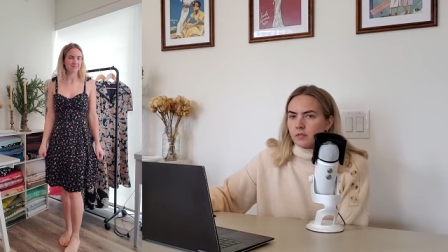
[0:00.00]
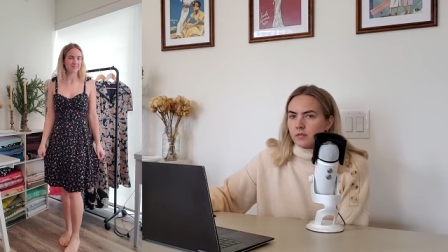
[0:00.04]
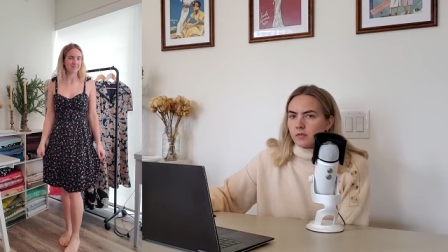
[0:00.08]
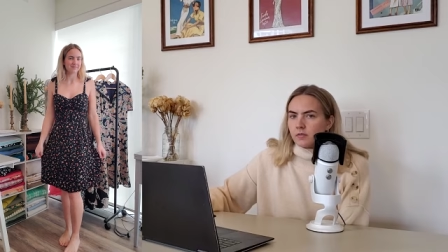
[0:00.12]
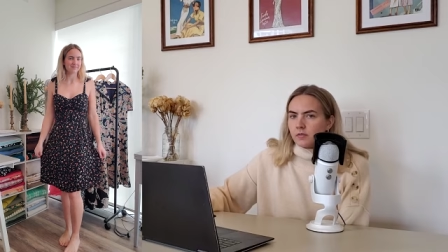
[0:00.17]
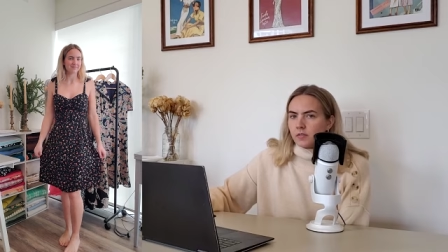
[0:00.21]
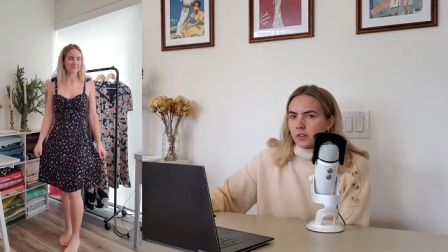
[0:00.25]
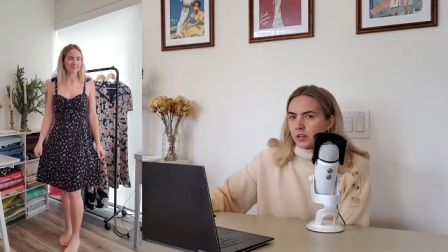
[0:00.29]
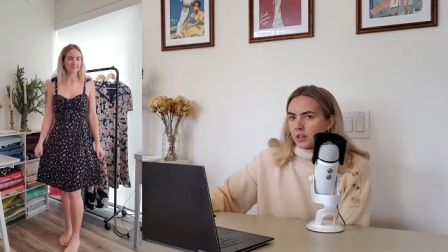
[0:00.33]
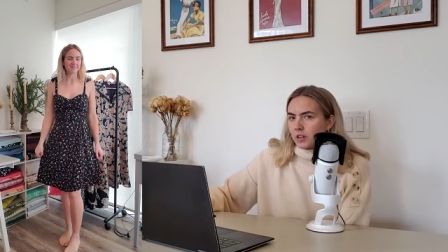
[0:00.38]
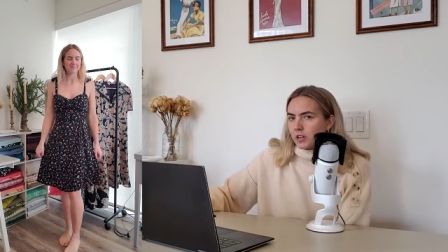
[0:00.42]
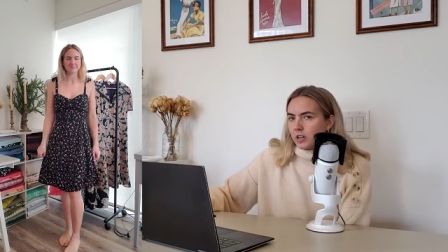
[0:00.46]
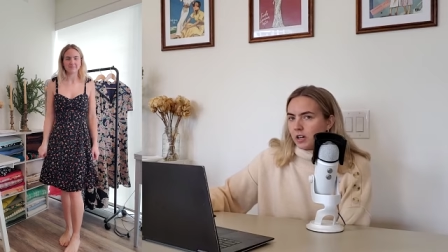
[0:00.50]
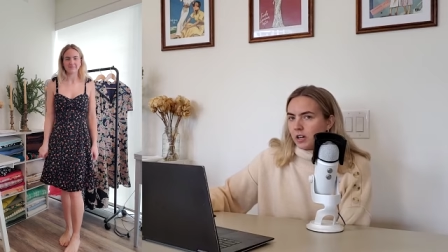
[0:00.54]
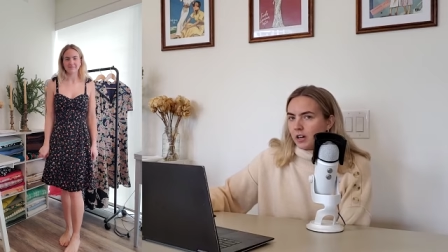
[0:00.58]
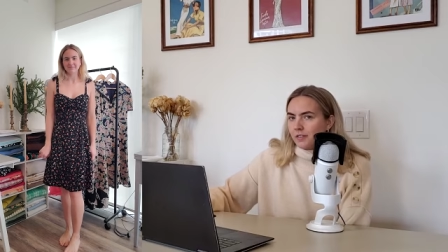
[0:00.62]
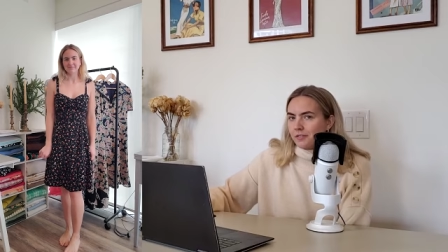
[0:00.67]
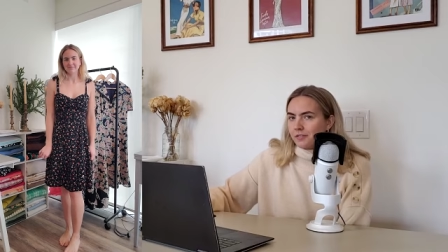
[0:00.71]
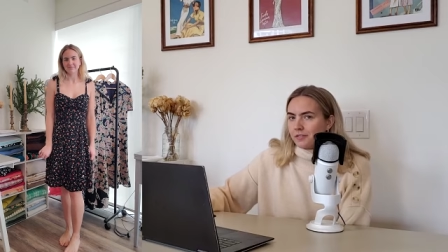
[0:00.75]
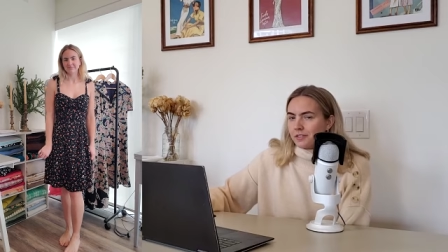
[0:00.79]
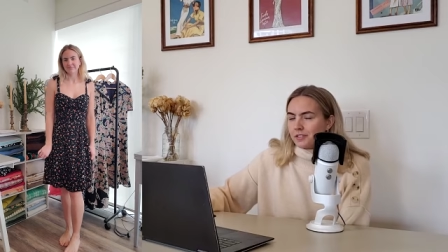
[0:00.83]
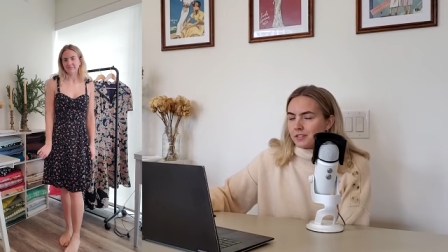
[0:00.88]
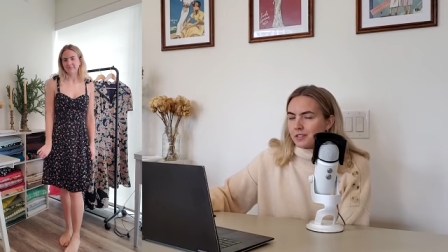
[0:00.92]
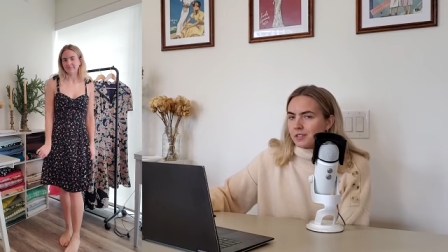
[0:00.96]
very
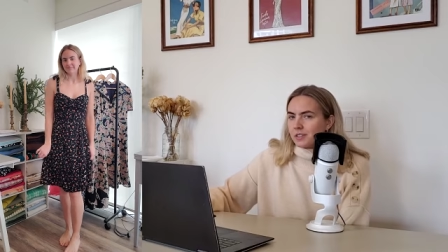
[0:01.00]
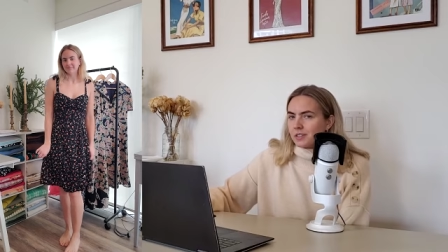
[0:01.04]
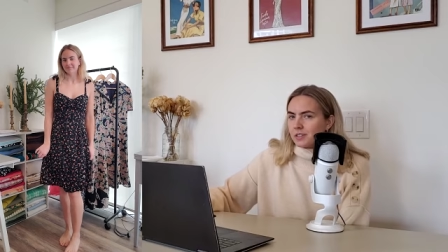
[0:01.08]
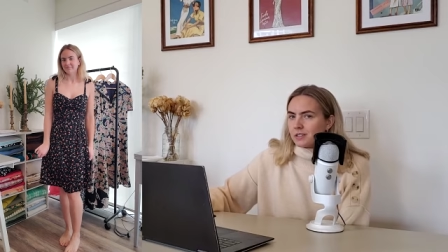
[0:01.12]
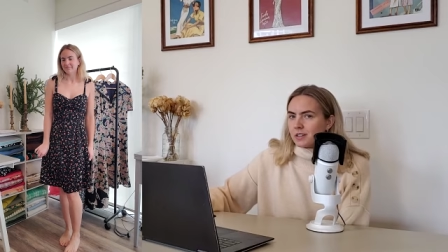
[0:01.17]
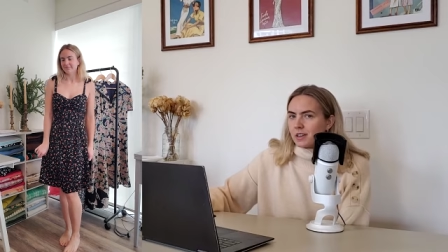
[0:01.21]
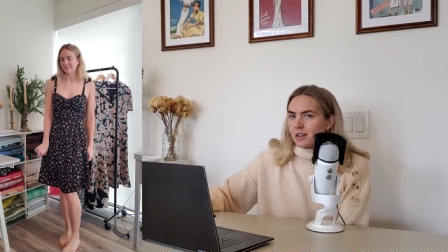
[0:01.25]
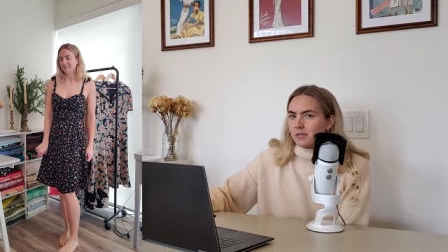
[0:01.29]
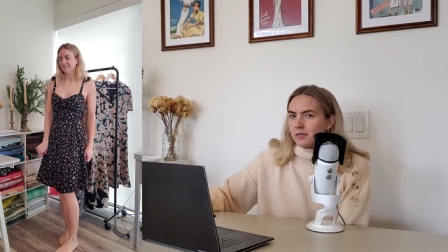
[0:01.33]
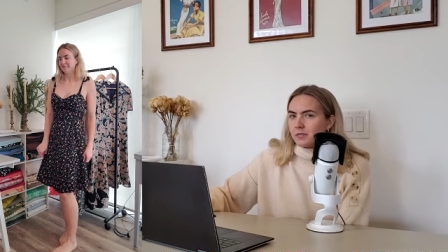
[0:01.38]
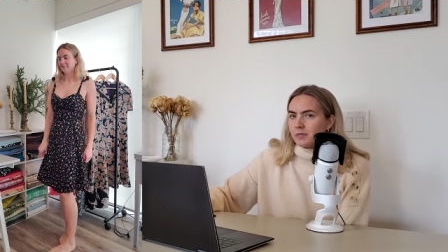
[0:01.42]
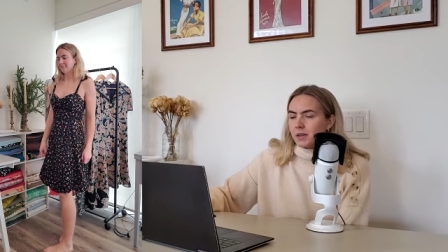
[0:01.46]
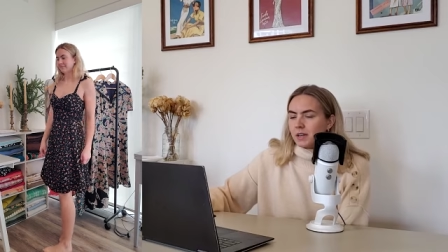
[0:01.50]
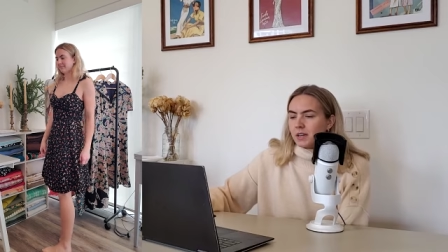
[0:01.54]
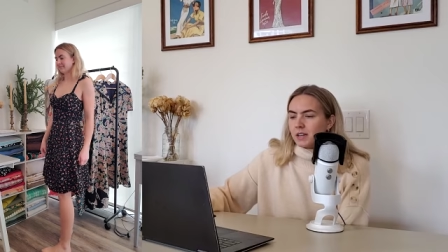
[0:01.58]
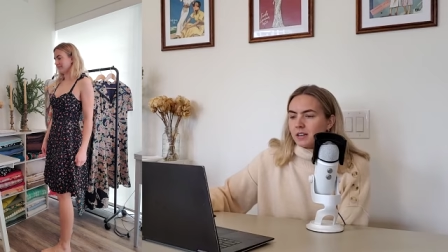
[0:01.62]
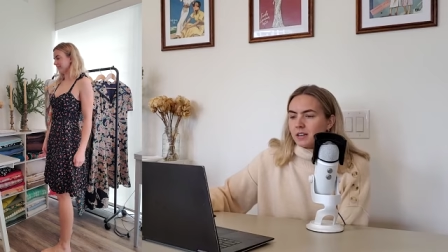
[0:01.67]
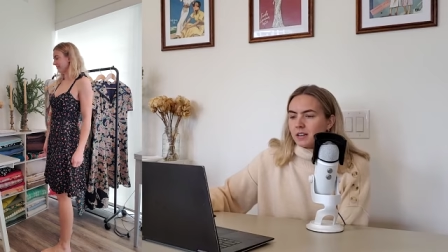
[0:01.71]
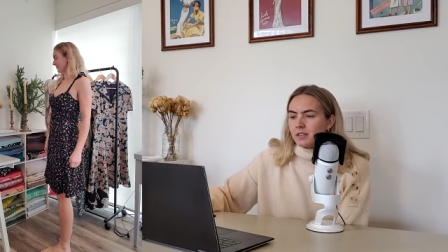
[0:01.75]
often since I've made it.